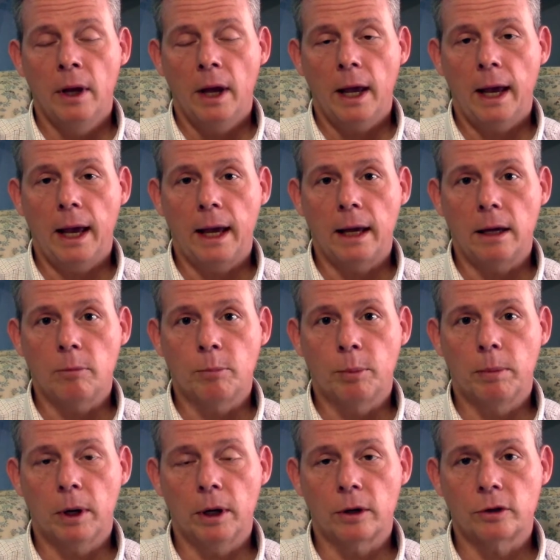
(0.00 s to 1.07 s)
a
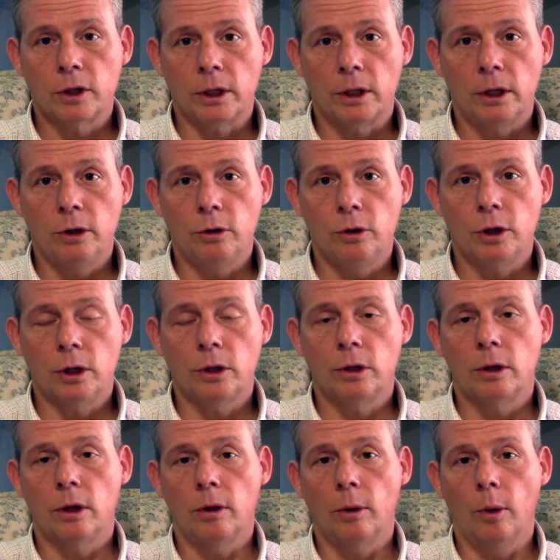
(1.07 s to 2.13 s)
persecution
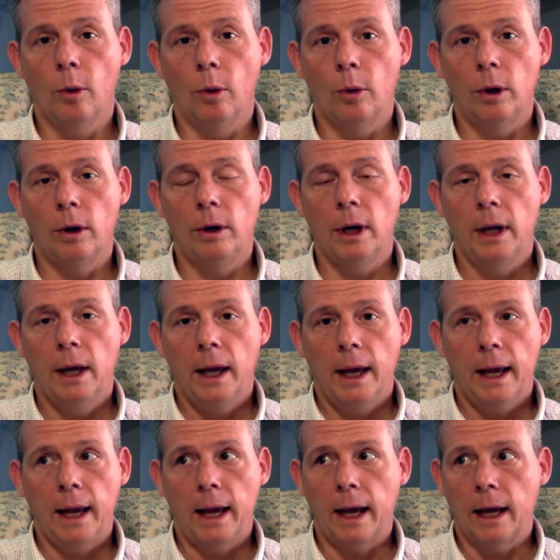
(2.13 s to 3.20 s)
to the Lord,
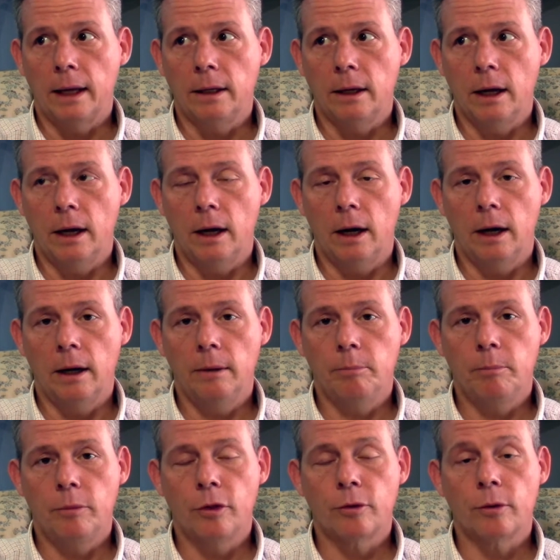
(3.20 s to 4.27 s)

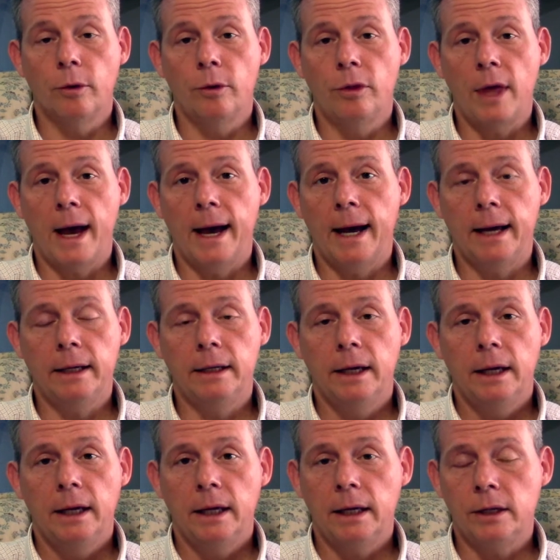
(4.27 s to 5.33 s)
and through that,
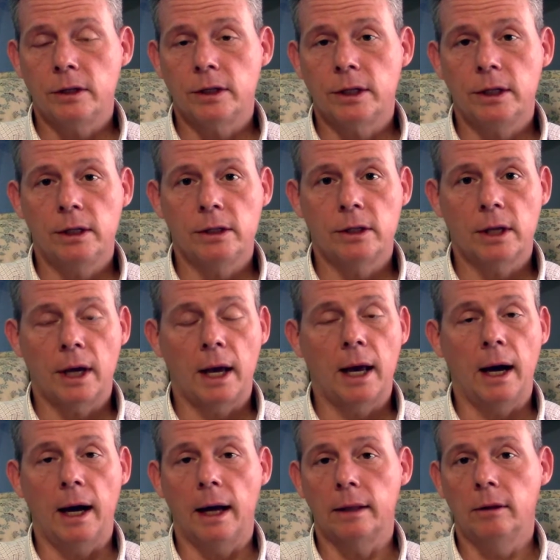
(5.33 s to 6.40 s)
he sees that
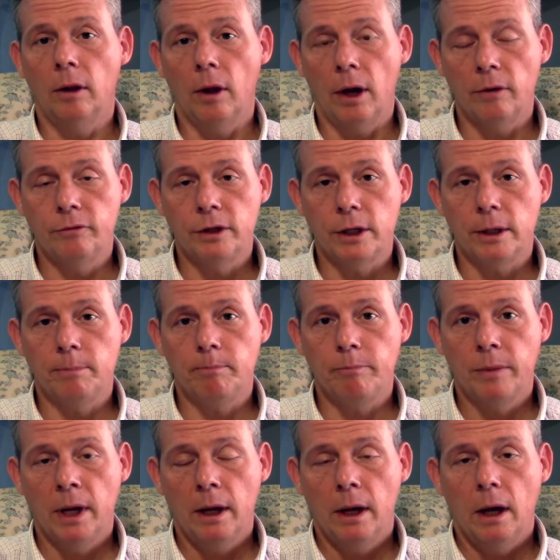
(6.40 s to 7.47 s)
God loves him.
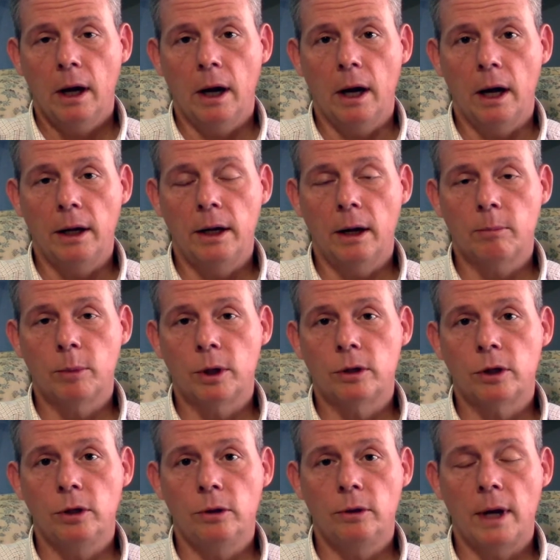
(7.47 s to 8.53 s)
Number
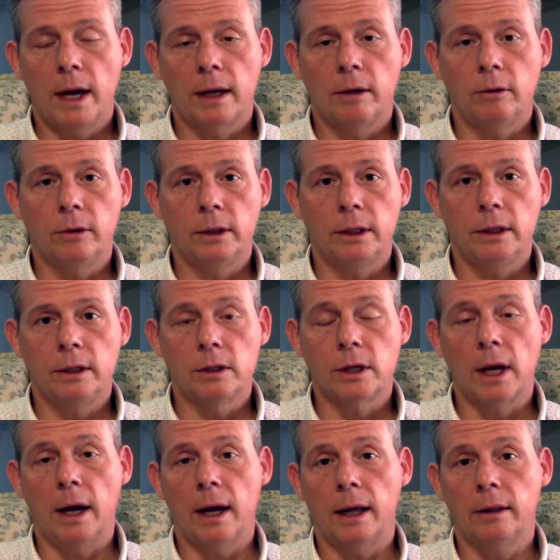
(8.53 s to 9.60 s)
two, not only does
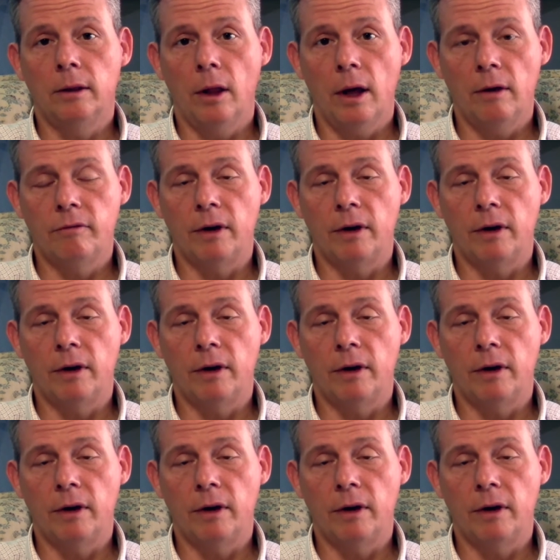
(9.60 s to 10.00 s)
God love